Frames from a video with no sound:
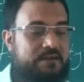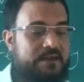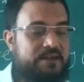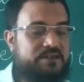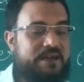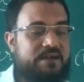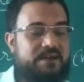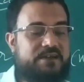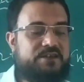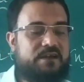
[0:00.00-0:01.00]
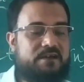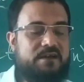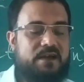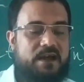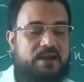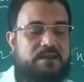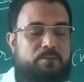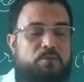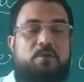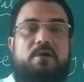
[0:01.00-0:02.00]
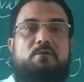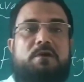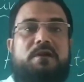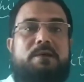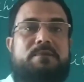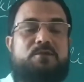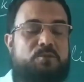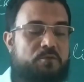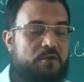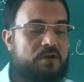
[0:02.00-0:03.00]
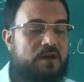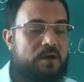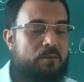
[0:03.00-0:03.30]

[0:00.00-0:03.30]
The rich get richer, and the poor, what will happen to poor?